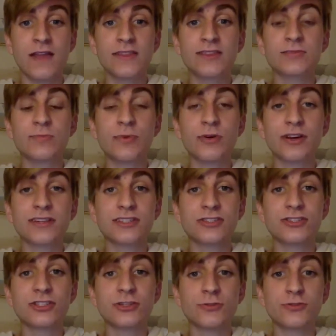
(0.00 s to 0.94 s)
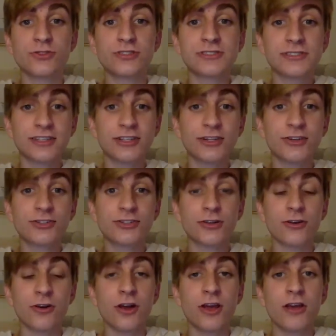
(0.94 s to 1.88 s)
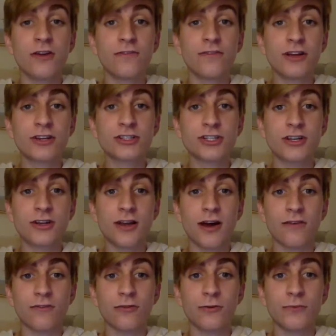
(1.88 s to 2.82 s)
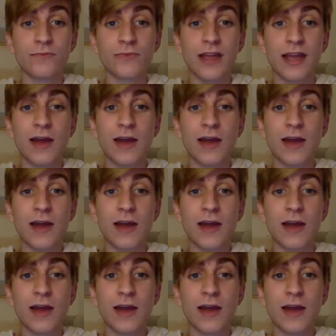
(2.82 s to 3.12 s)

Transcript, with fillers: This book is a children's literature fiction novel.